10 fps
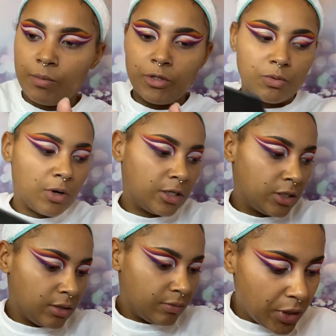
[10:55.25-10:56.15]
me swatch
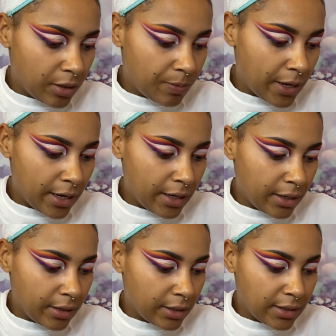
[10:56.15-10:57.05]
it. In the
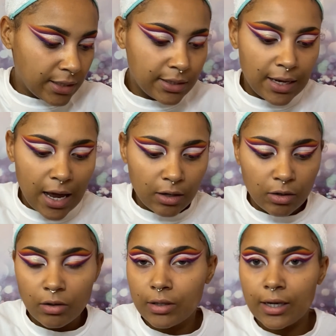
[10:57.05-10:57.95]
pan, it does not
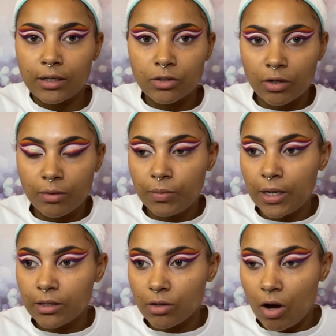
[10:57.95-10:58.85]
look like it's gonna be
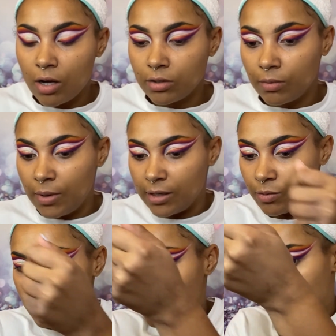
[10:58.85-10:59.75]
as awesome as
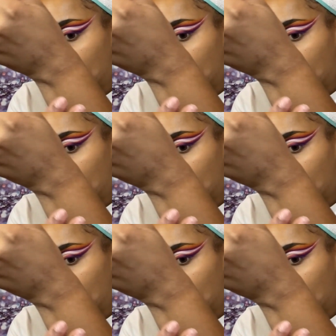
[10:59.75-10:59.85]
when it's